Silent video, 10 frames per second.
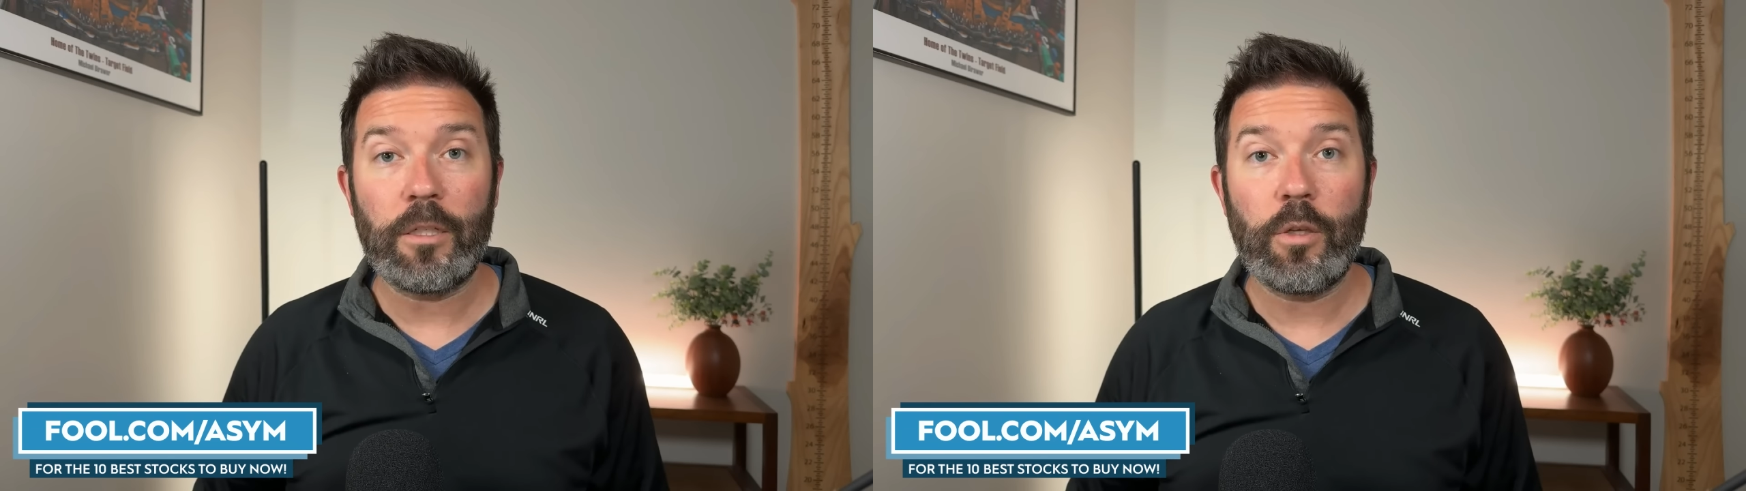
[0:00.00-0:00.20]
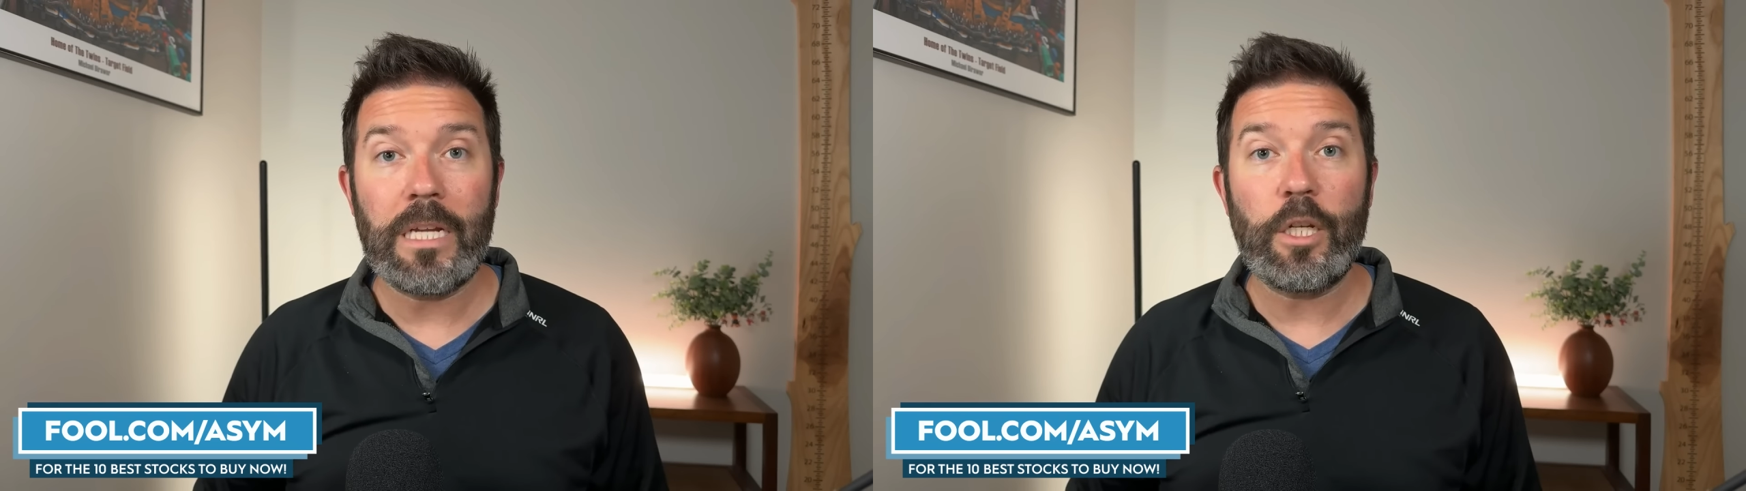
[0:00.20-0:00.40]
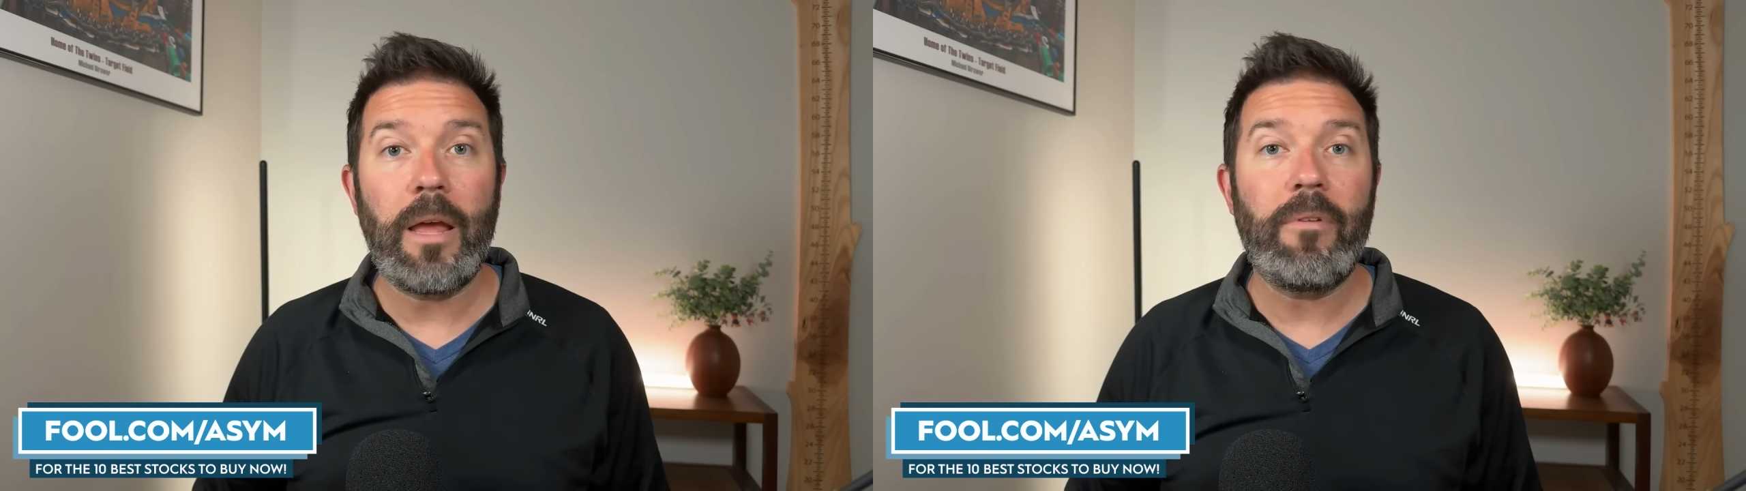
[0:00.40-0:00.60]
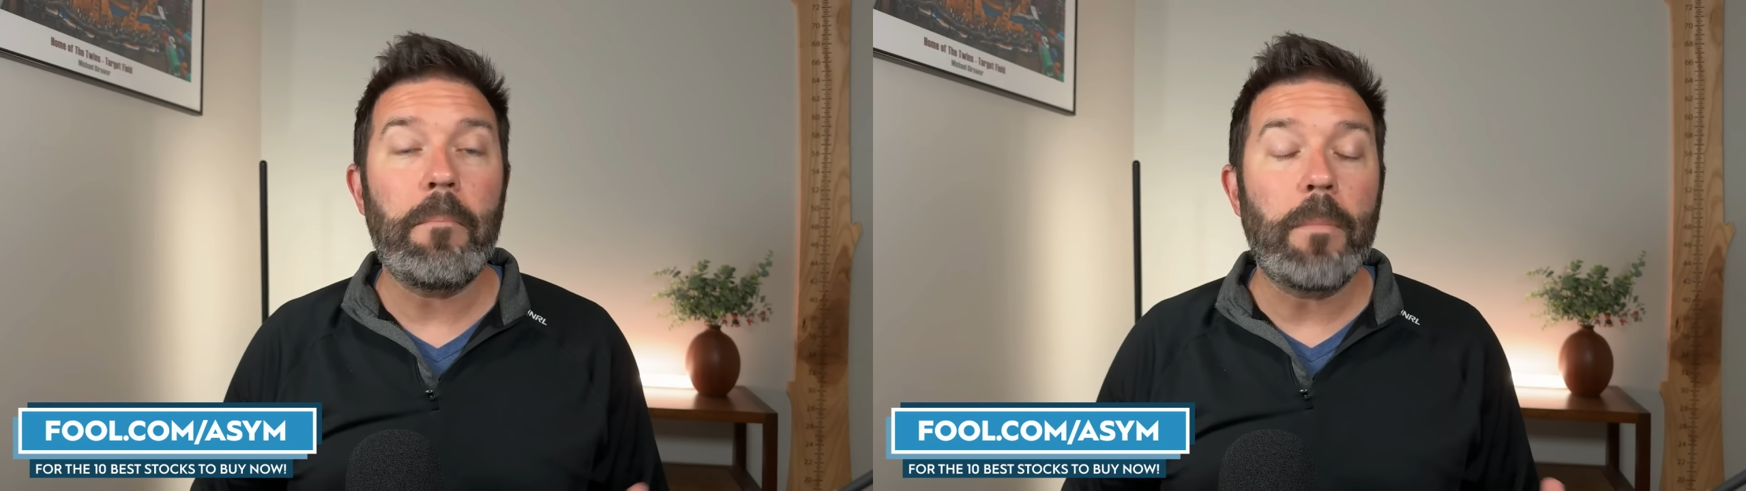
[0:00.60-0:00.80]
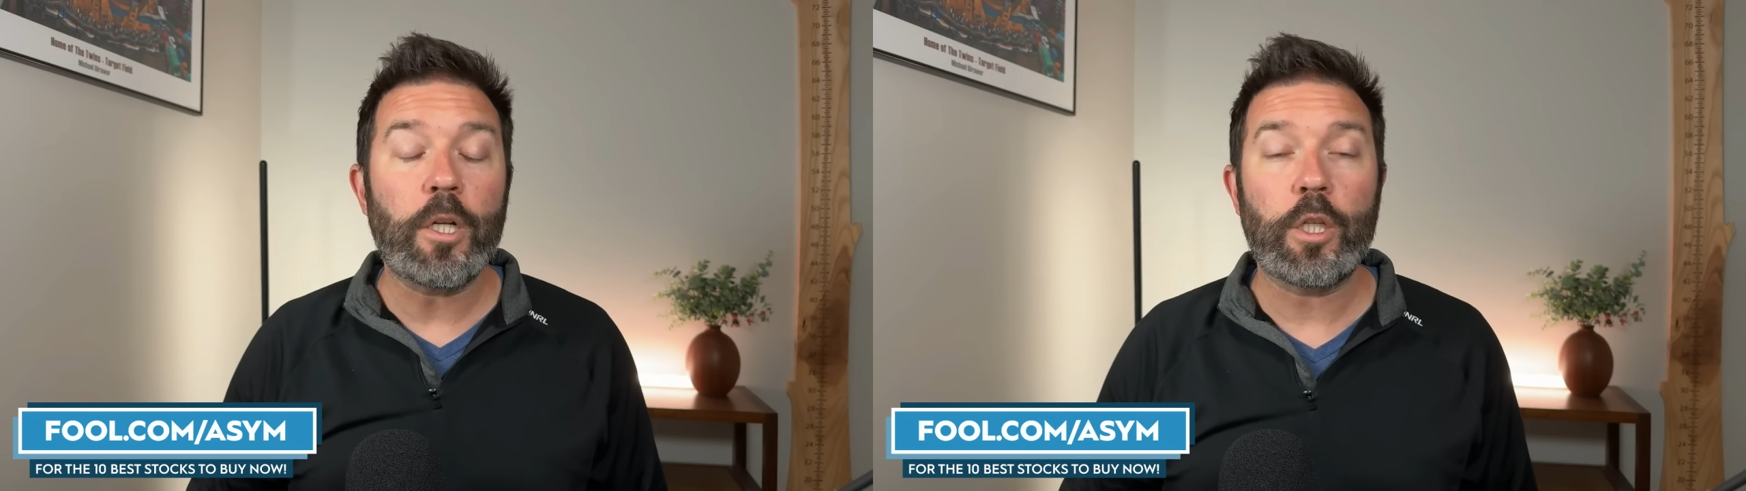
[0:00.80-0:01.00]
So that should have a
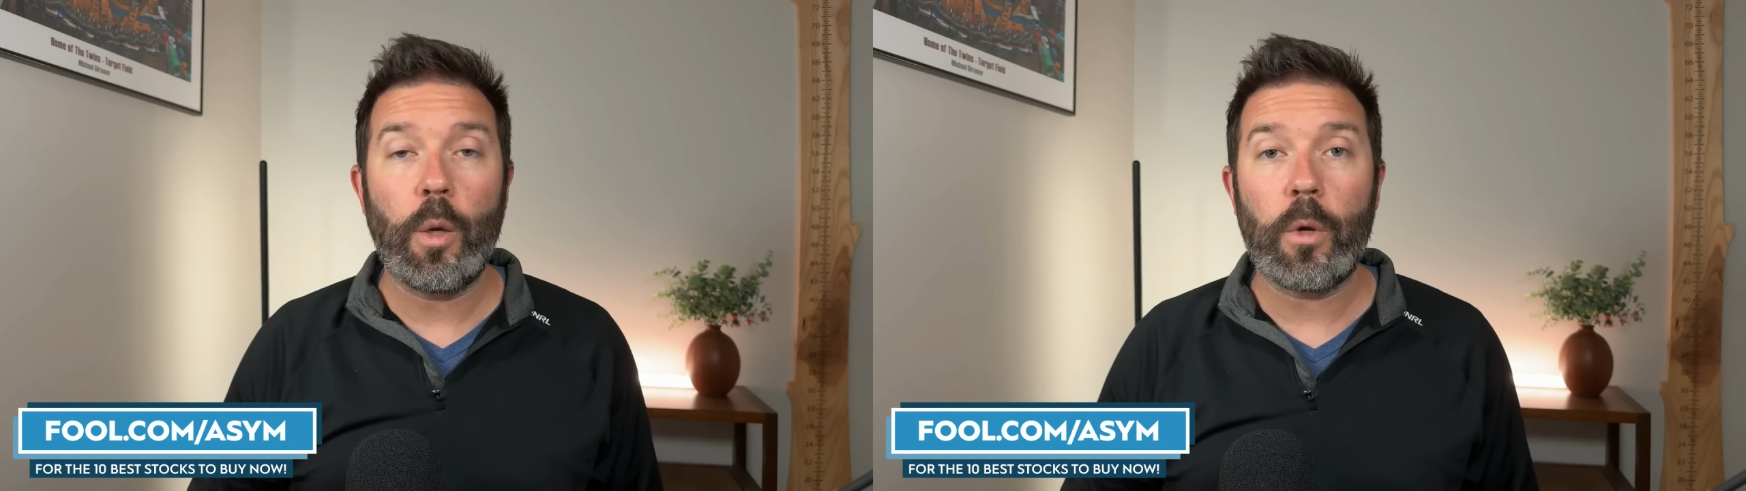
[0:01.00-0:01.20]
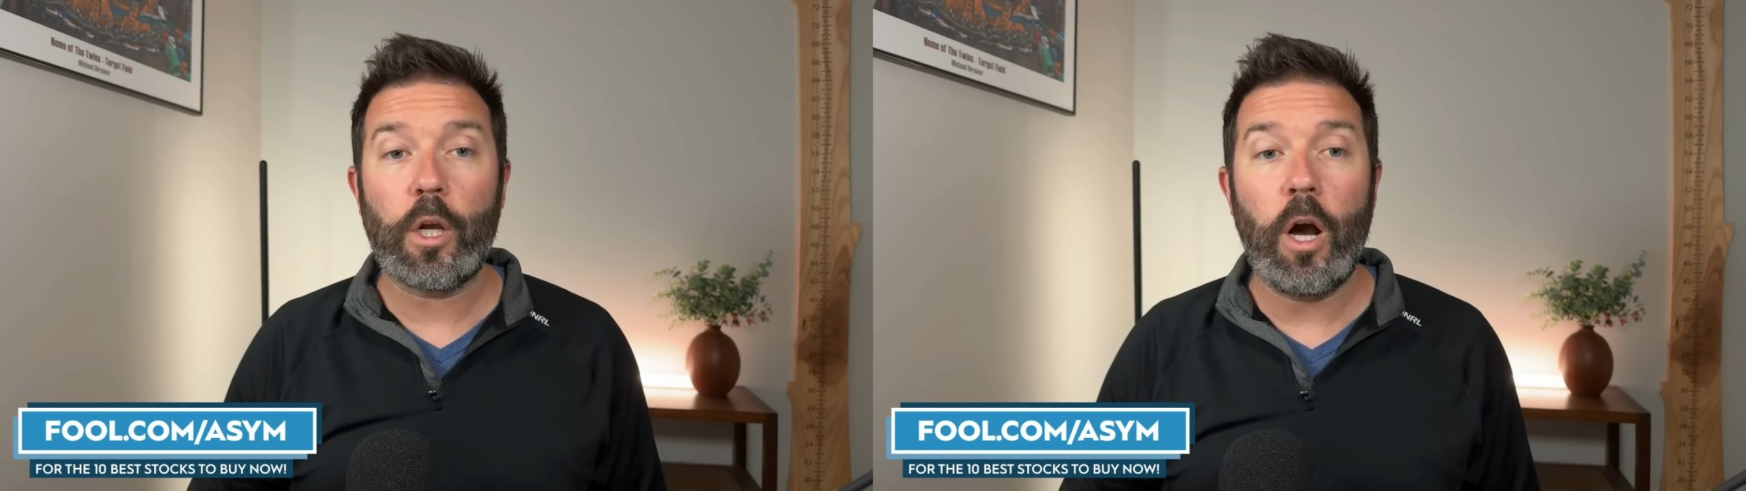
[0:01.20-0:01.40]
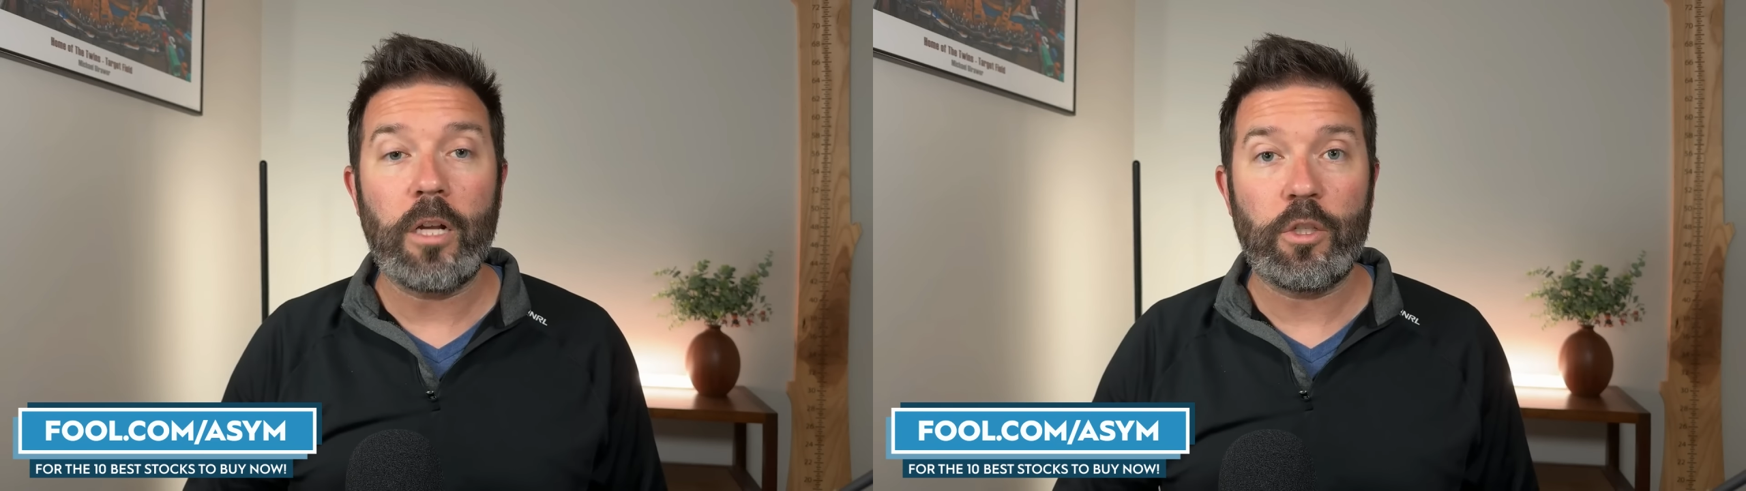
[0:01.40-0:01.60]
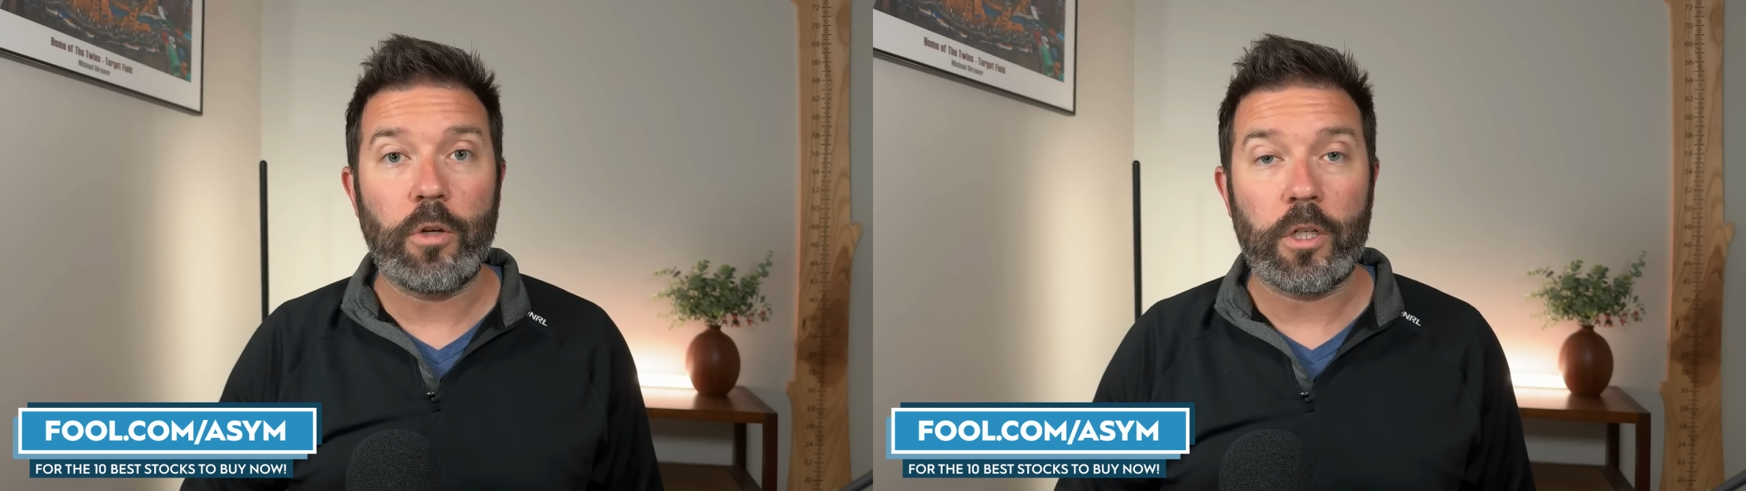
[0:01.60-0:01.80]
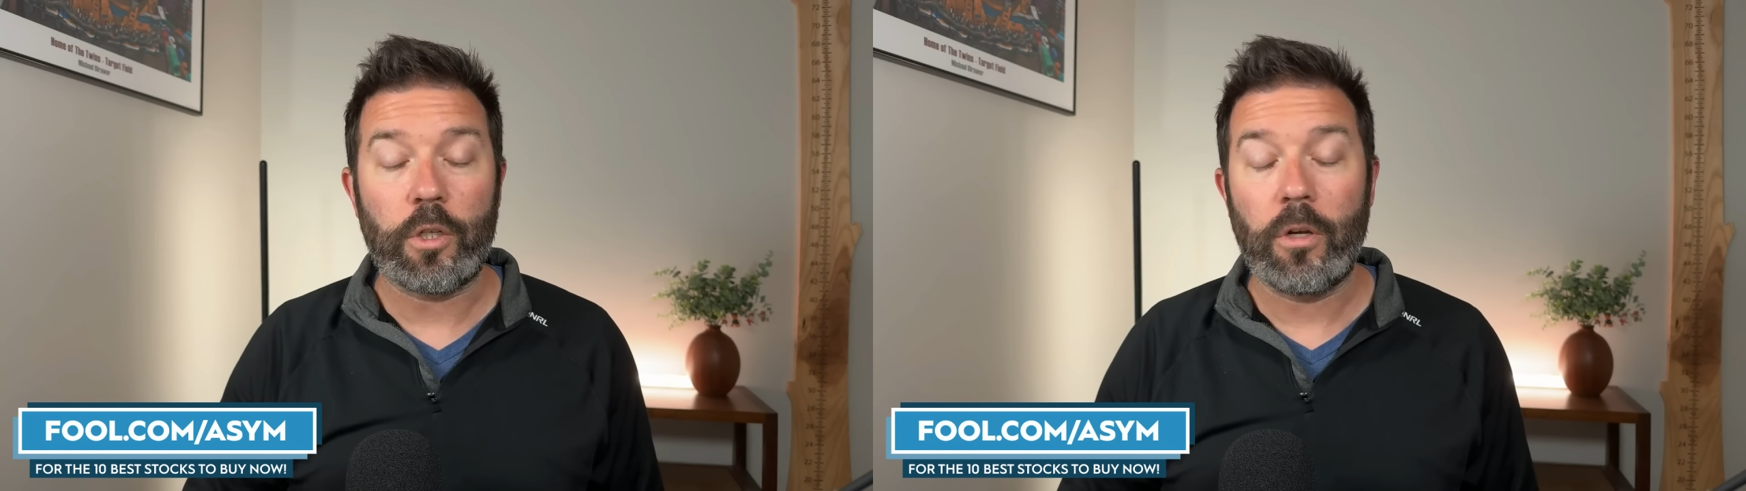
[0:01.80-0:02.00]
much lower cost
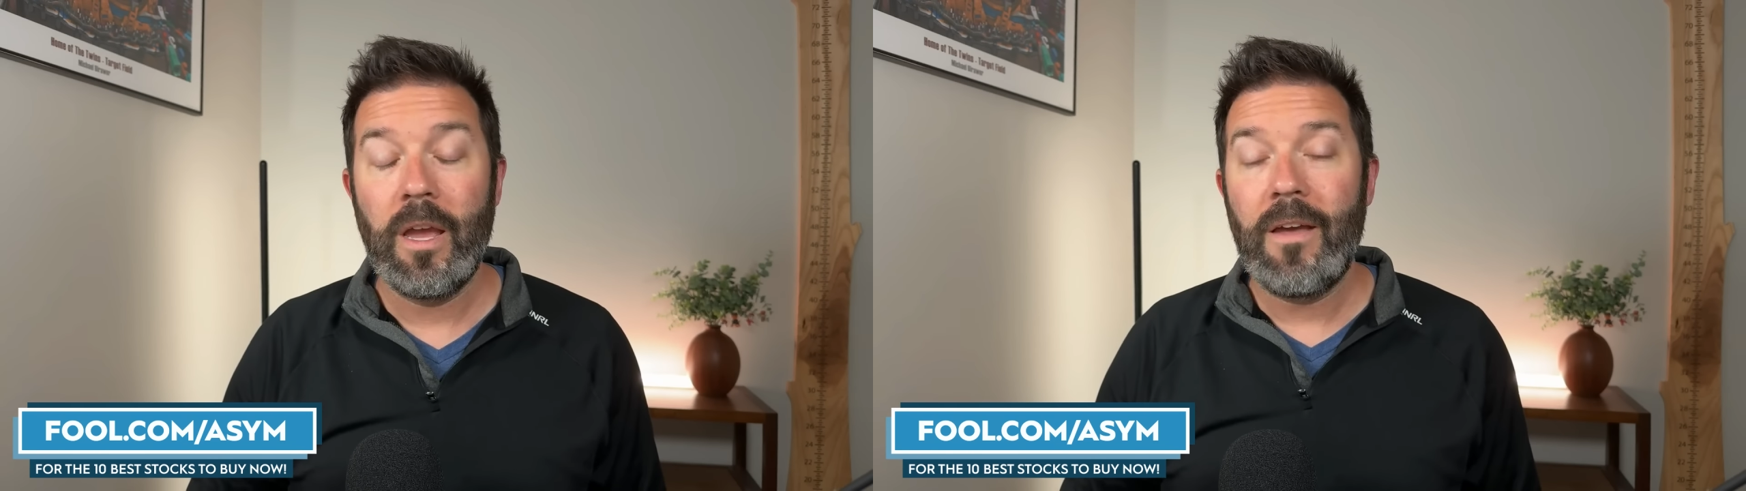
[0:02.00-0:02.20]
structure.